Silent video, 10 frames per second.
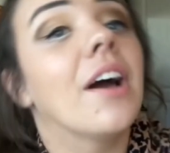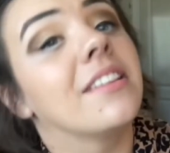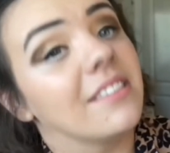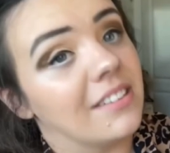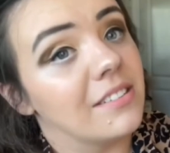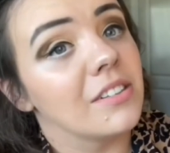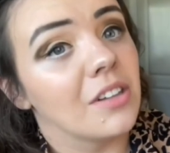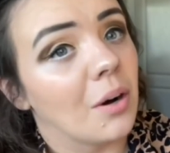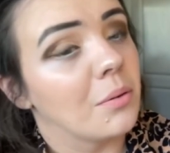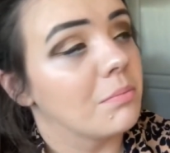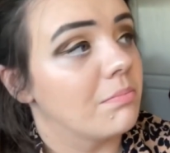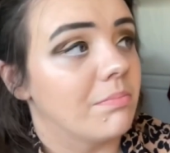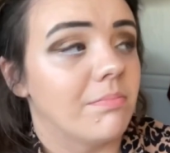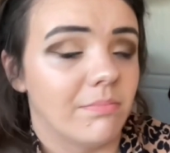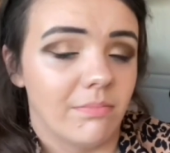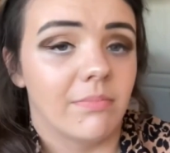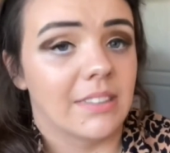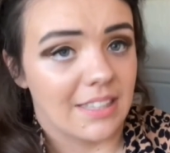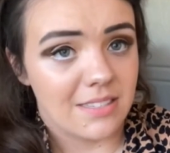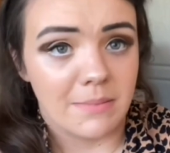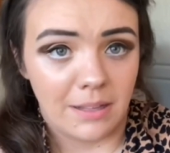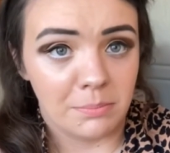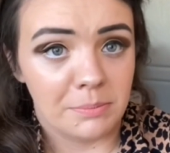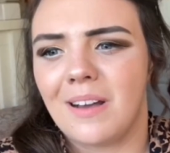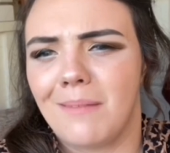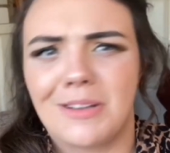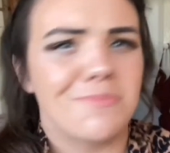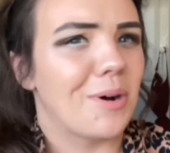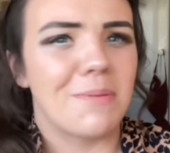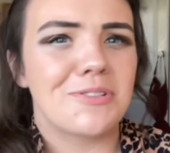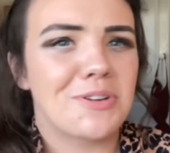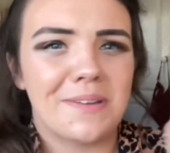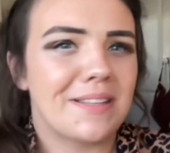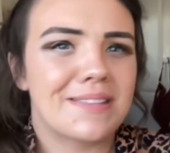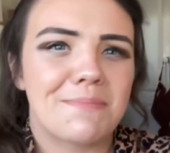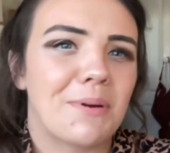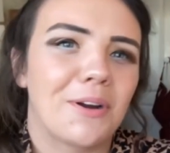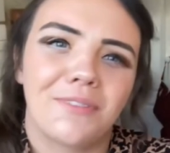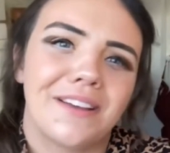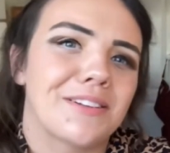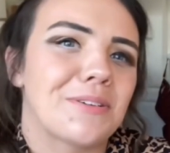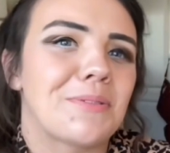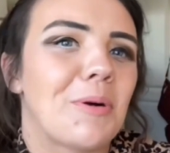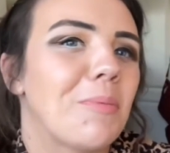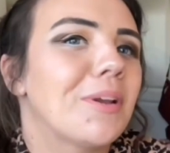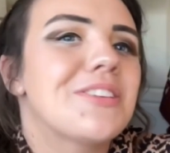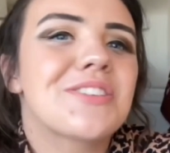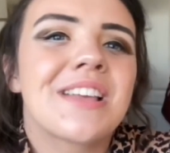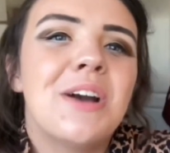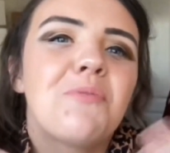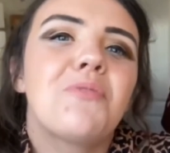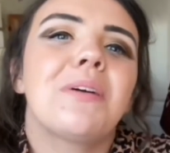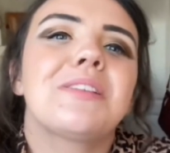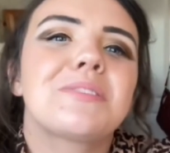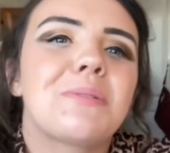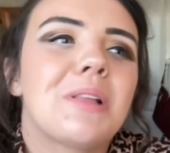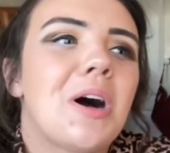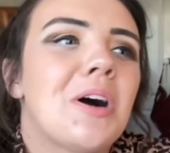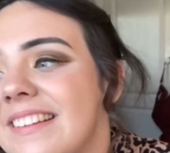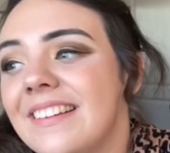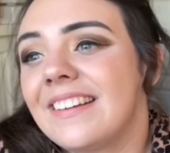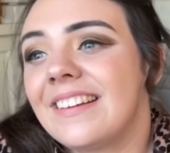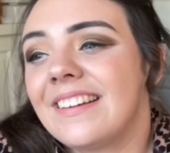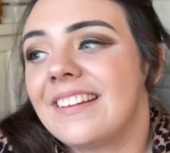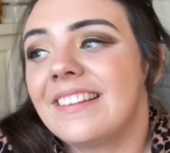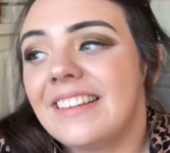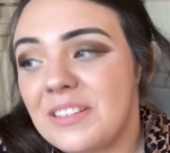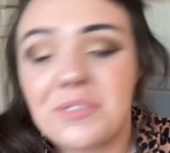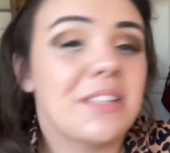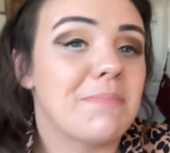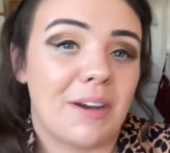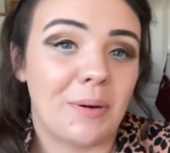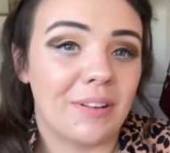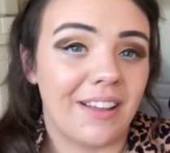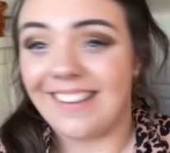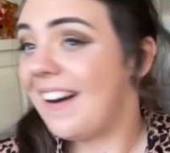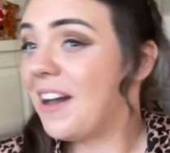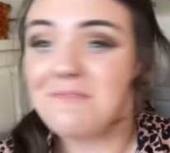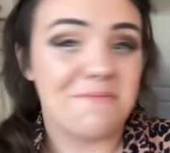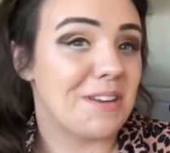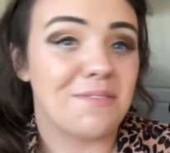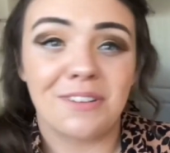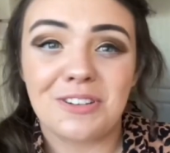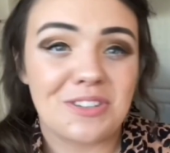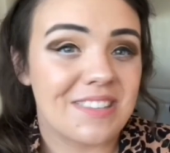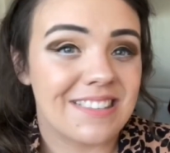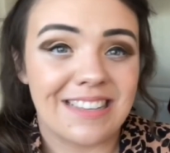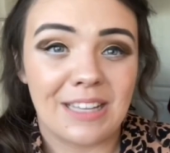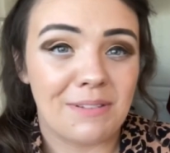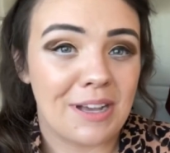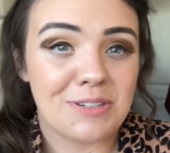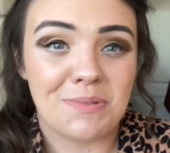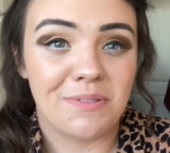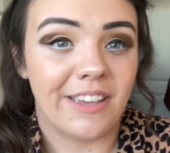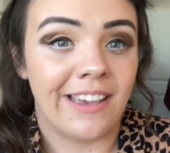need to go and get some help. Why am I trying to make this like perfect? I don't know, but it's just, we've waited so long, literally my whole life. I've been waiting for a Justice League live action movie